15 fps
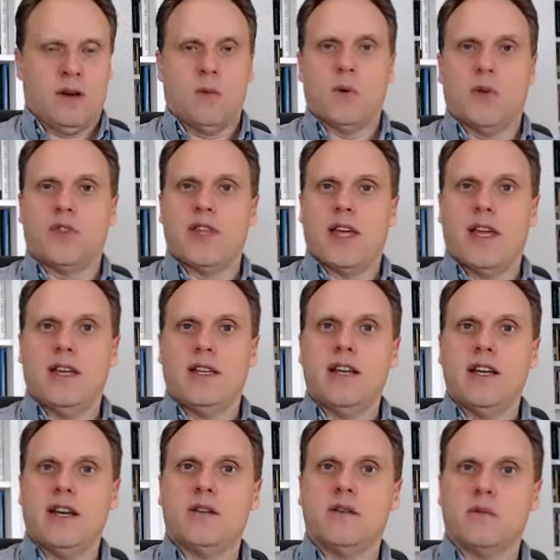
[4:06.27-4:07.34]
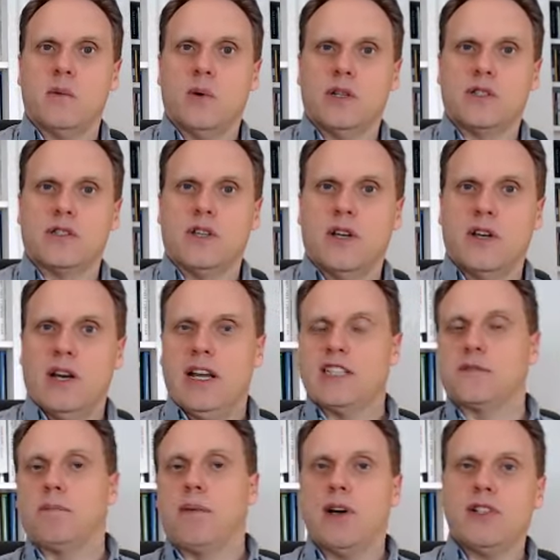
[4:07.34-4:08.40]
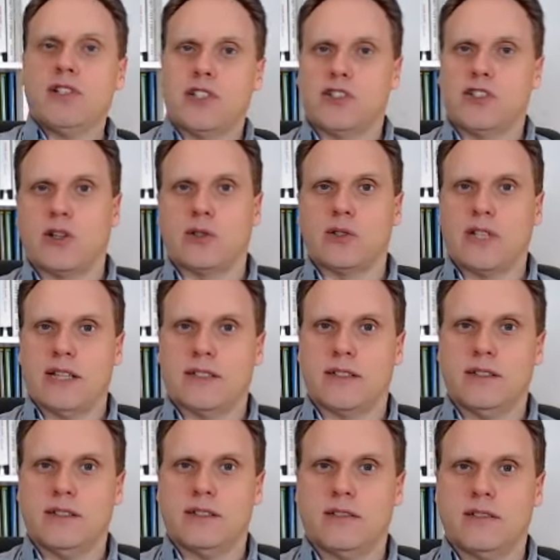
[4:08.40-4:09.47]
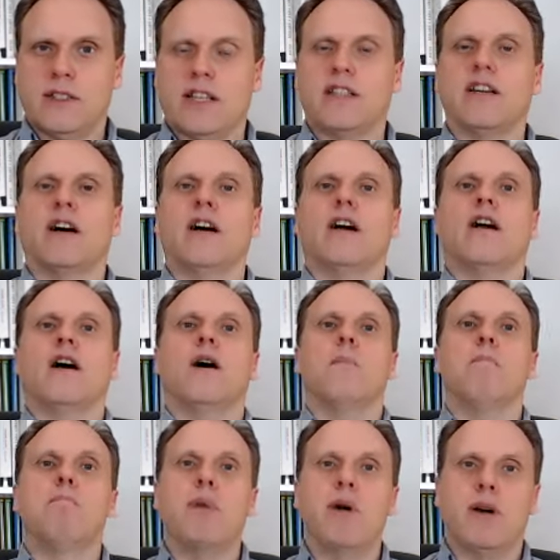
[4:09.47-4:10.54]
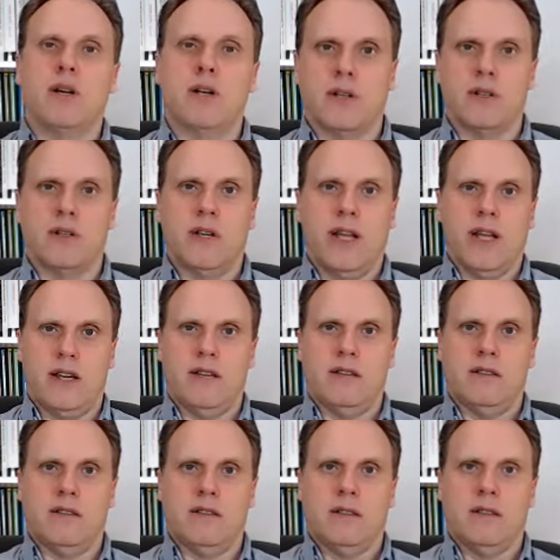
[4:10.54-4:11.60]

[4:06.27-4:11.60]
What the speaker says: what they did was, let's purchase those assets that are a burden in